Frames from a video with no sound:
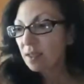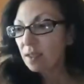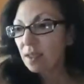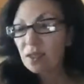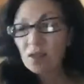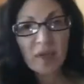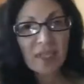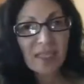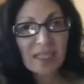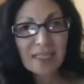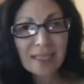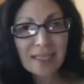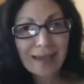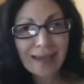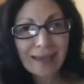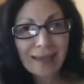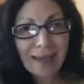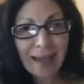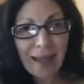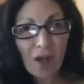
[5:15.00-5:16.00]
Otherwise, it's not
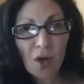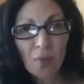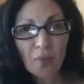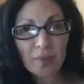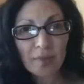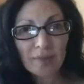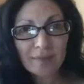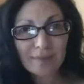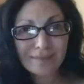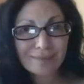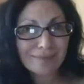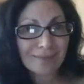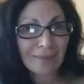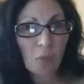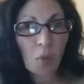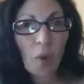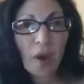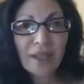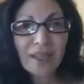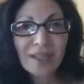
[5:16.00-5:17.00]
going to help.
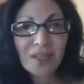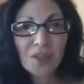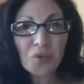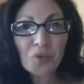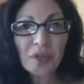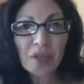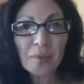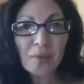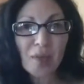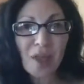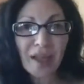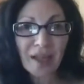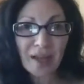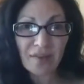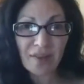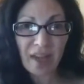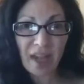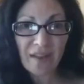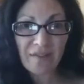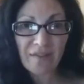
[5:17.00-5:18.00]
Why are you going to reapply
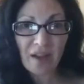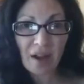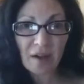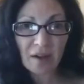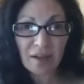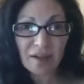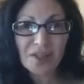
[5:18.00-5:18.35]
every half hour?